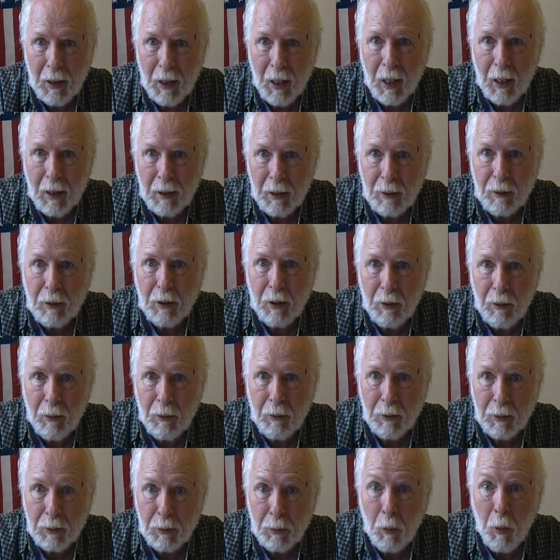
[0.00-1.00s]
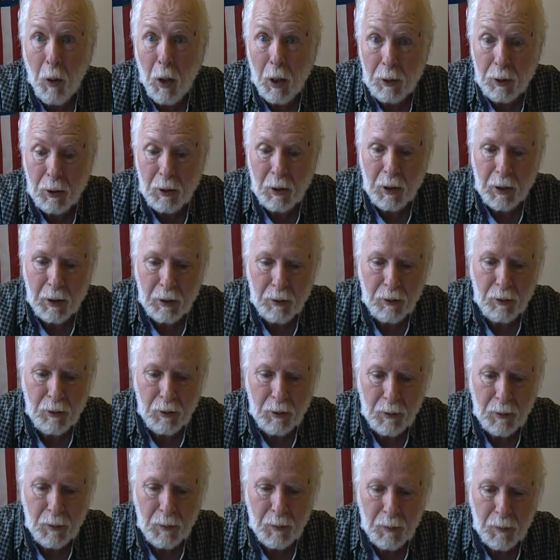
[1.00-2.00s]
on the terrorist watch
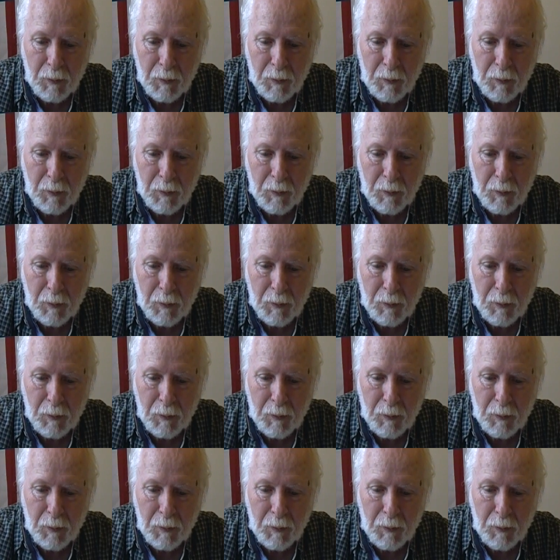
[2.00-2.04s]
list.